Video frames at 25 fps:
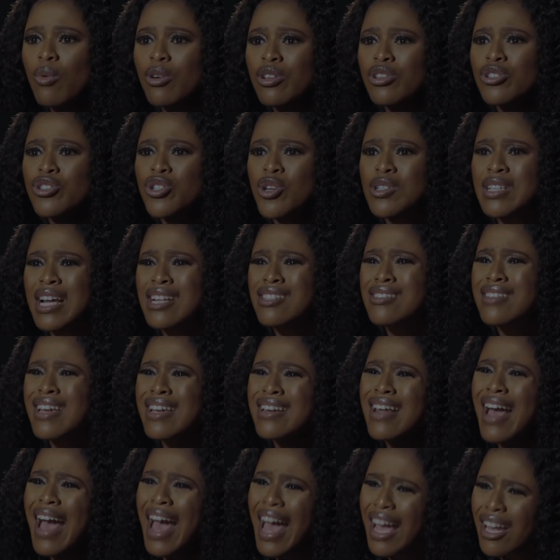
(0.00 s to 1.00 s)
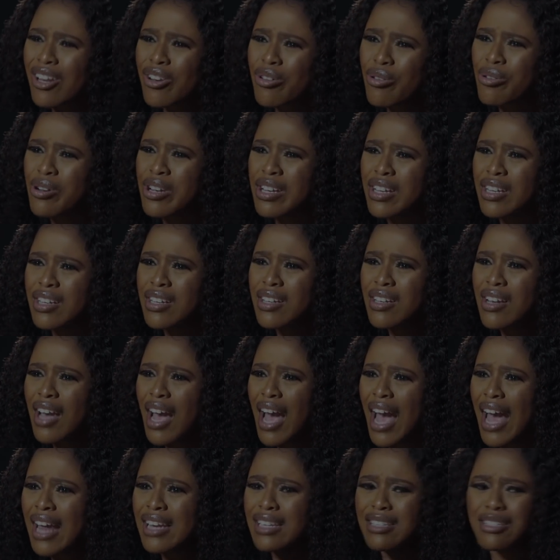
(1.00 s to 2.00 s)
One of the shows I had to get angry
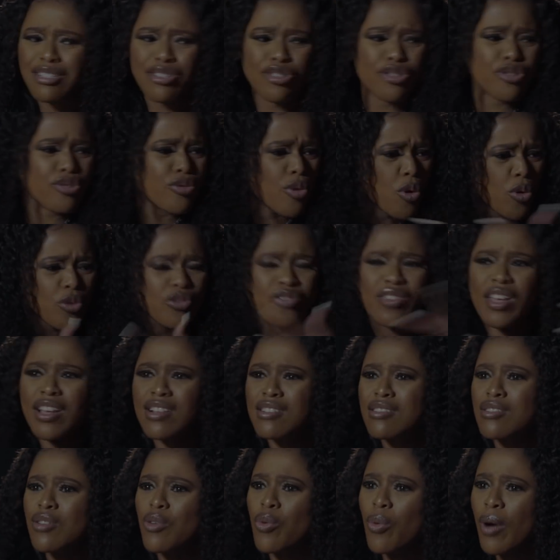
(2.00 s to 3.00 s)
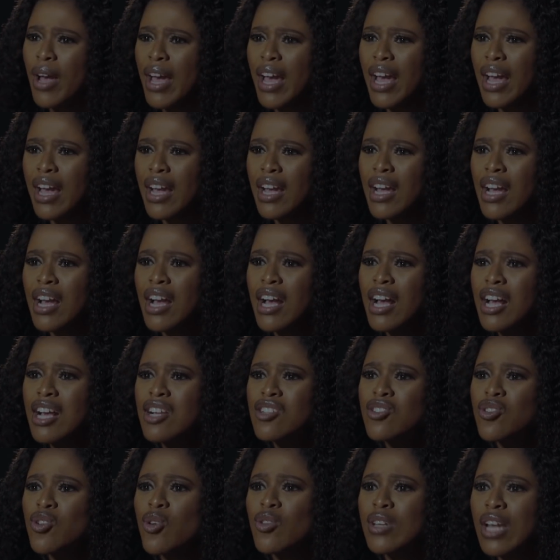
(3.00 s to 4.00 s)
and throw things away.
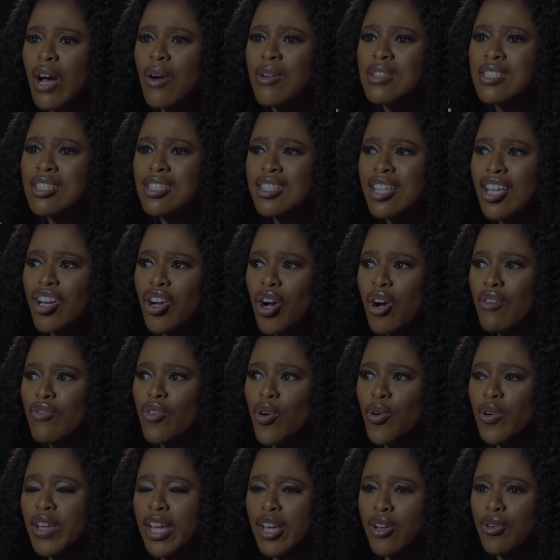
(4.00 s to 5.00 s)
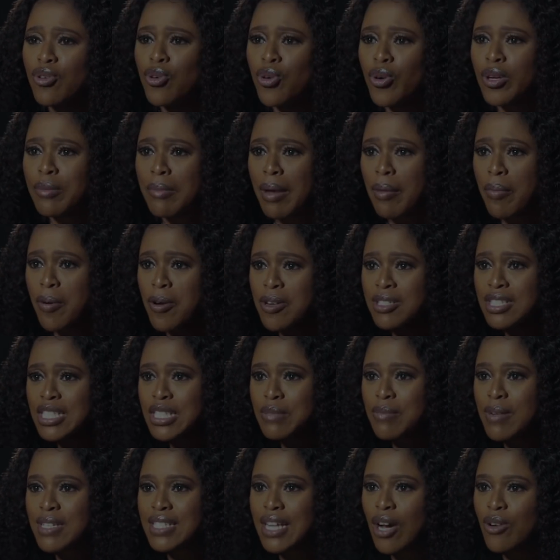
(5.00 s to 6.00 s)
So now it's a thing of, okay, cool, in my
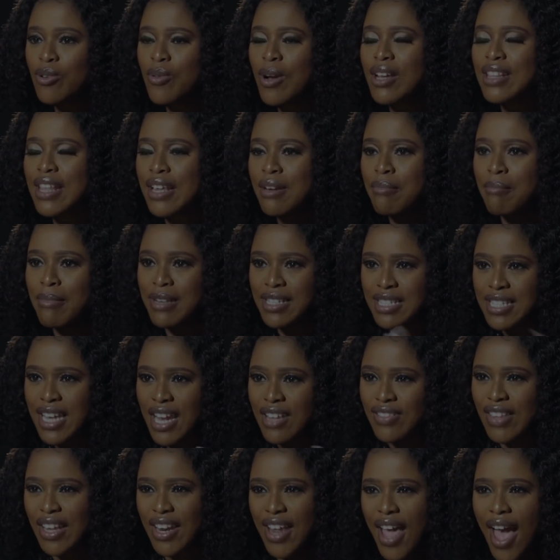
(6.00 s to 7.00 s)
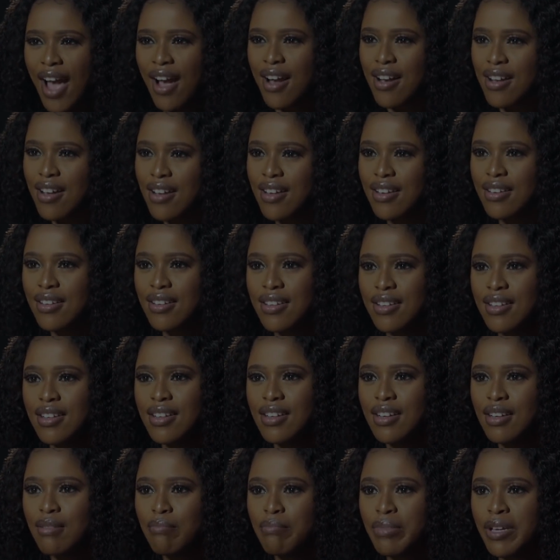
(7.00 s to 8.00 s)
personal space, how do I then maintain that anger?
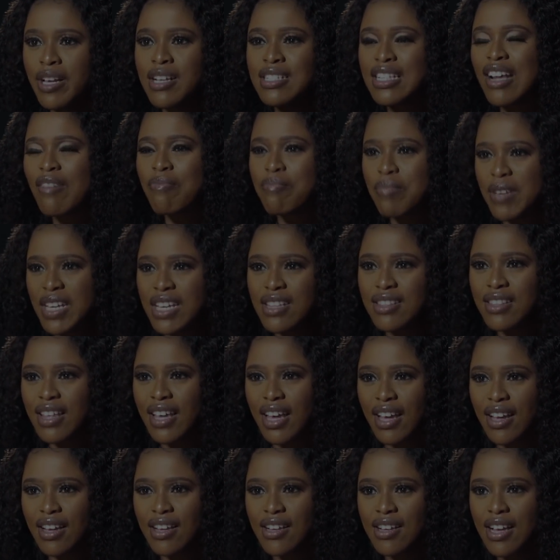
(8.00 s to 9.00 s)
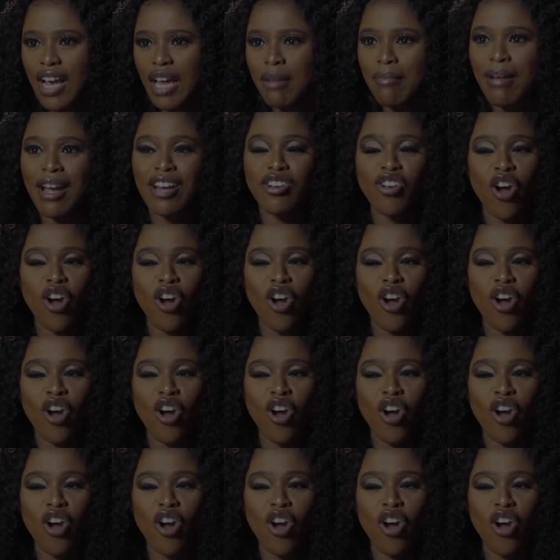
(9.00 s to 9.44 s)
Because I've been there, and my